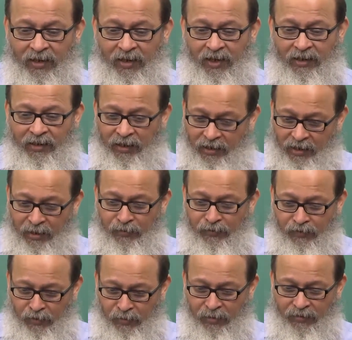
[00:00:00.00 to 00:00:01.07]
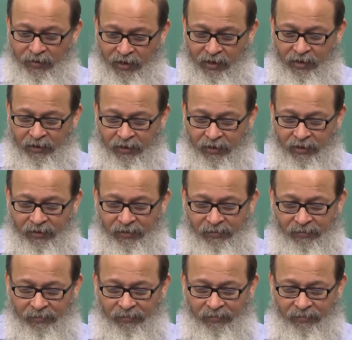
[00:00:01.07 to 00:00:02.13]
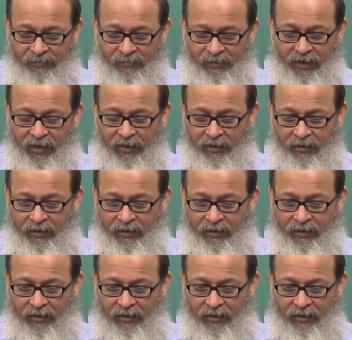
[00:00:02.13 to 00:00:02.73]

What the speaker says: and that comes from our culture, and I